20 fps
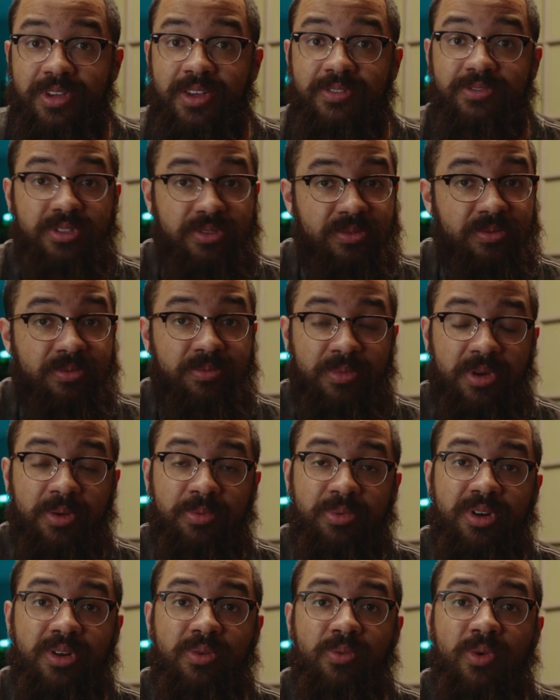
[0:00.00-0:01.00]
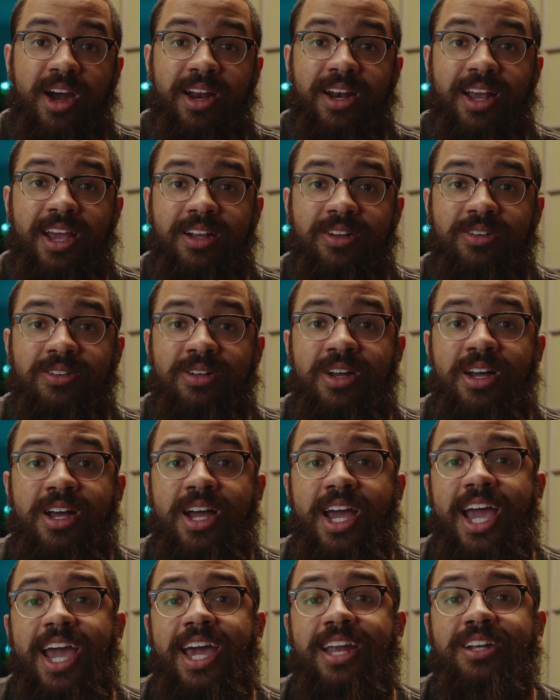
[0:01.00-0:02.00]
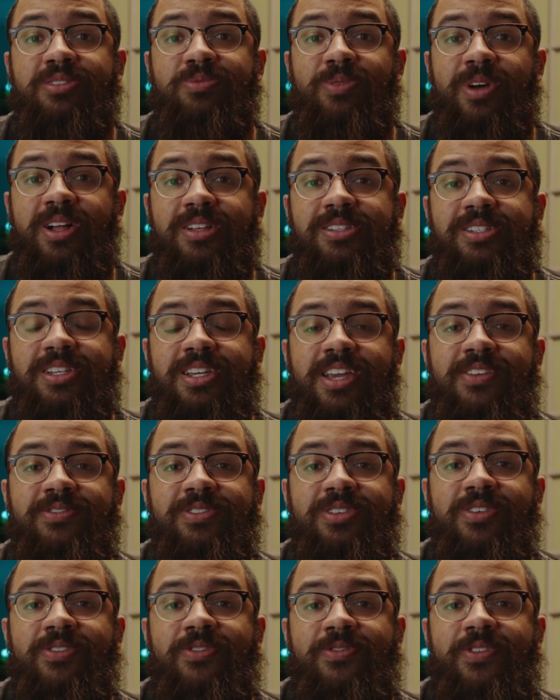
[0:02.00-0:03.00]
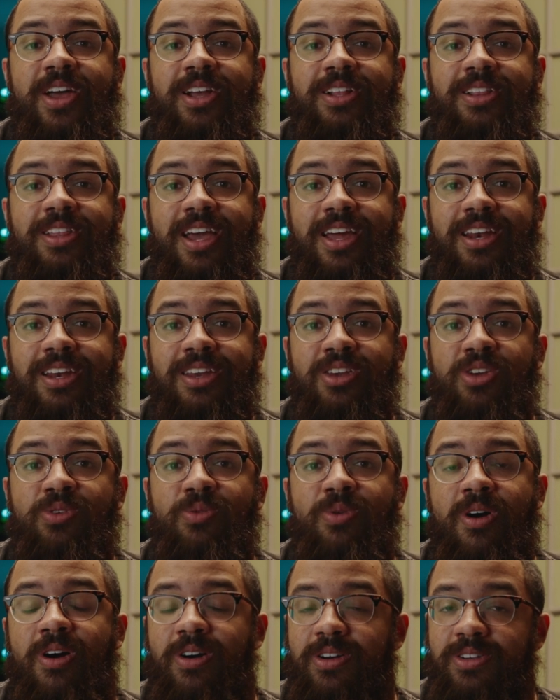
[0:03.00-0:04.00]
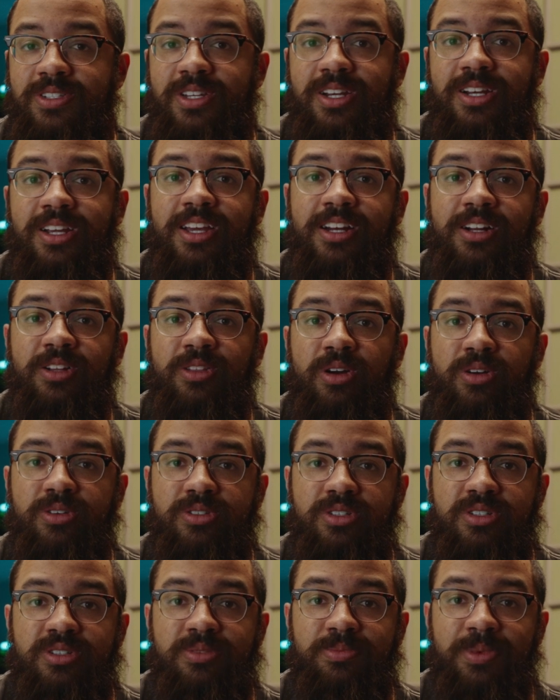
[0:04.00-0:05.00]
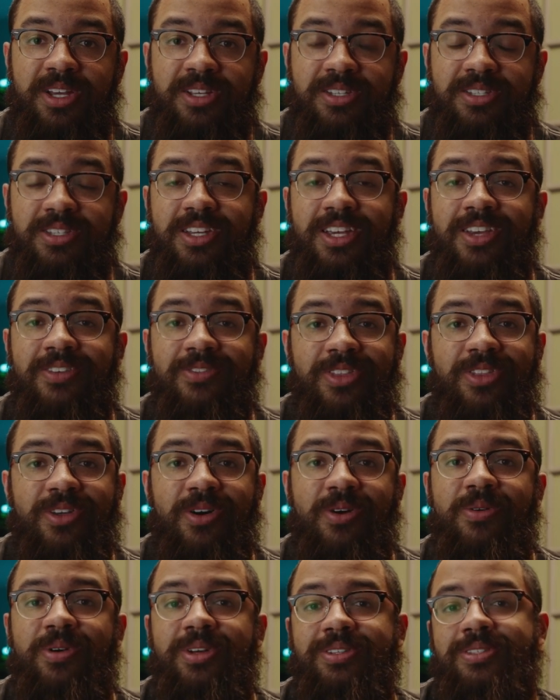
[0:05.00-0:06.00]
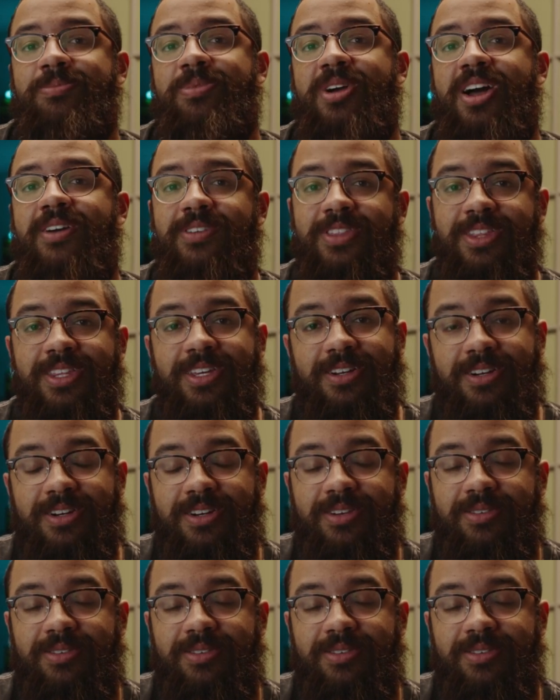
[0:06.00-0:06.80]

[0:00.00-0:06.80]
gives you a pretty wide angle, and as well as it gives the effect that you are sitting in a larger space, even though it's a private theater.